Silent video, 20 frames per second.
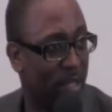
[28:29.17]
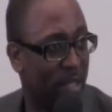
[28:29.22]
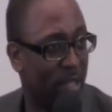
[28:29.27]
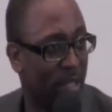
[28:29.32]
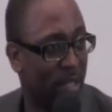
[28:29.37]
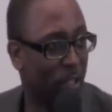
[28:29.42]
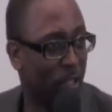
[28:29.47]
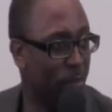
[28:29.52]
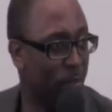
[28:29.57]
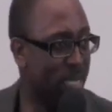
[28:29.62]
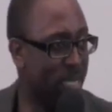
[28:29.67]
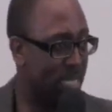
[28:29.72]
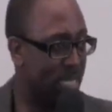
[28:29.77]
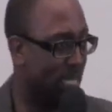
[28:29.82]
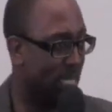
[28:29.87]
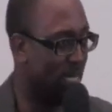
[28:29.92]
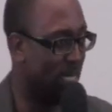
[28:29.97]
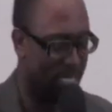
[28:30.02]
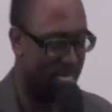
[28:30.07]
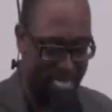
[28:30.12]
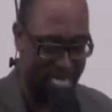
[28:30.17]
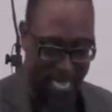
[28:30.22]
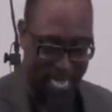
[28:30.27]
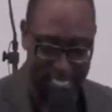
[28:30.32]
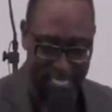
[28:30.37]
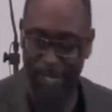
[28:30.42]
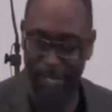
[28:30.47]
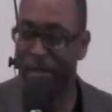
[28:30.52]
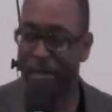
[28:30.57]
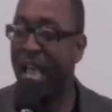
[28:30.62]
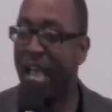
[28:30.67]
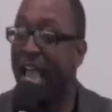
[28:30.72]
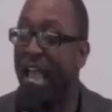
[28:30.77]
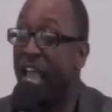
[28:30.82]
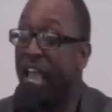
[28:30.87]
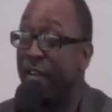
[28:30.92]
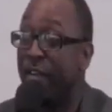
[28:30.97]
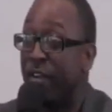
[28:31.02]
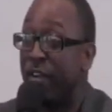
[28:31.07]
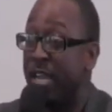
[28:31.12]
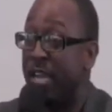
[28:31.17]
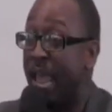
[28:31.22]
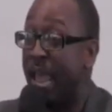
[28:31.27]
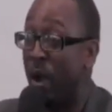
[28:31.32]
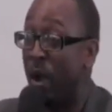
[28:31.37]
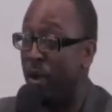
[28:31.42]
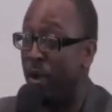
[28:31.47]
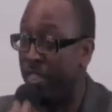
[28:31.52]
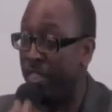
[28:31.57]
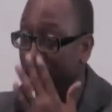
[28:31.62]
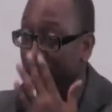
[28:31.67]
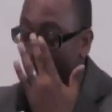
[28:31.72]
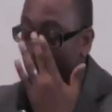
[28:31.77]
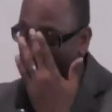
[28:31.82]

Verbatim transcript: you missed it in the text. Every now and then, when